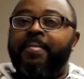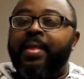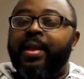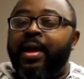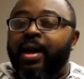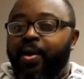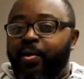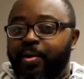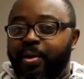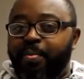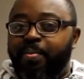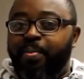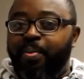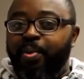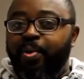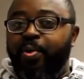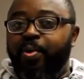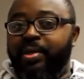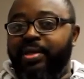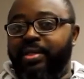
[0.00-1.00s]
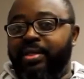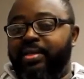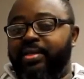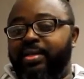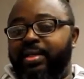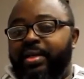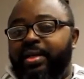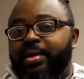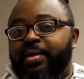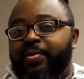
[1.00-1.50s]
how
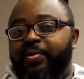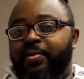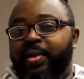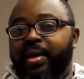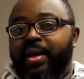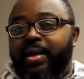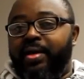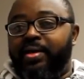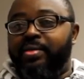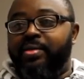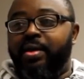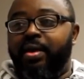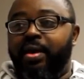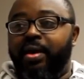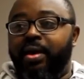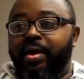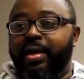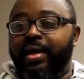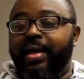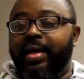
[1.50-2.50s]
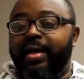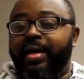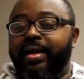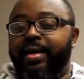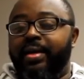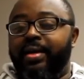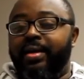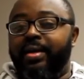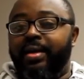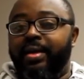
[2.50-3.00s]
important greetings are
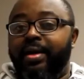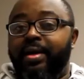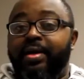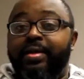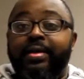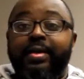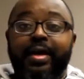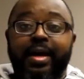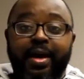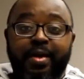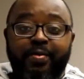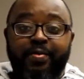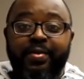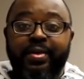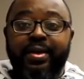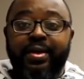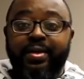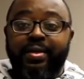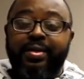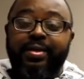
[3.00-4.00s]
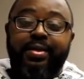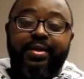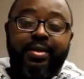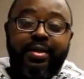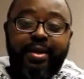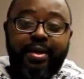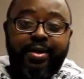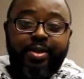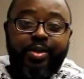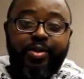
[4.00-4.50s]
in the
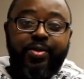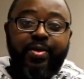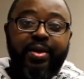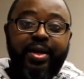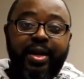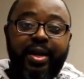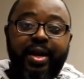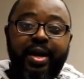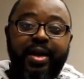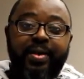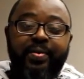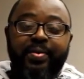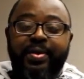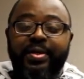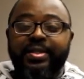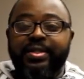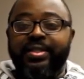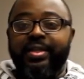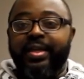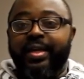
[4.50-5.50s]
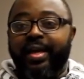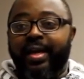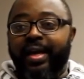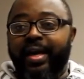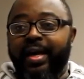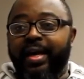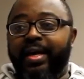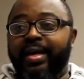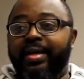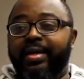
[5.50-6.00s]
Shona language
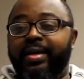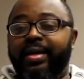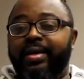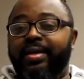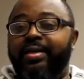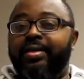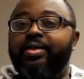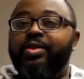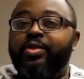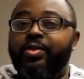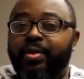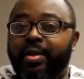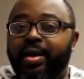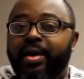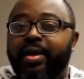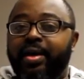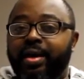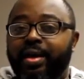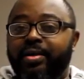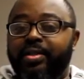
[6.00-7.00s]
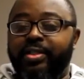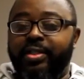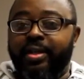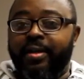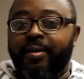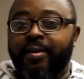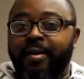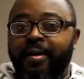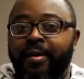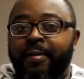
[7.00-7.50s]
and in the Shona culture.
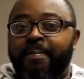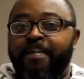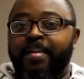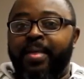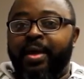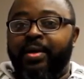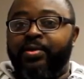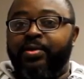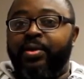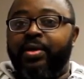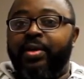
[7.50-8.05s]
So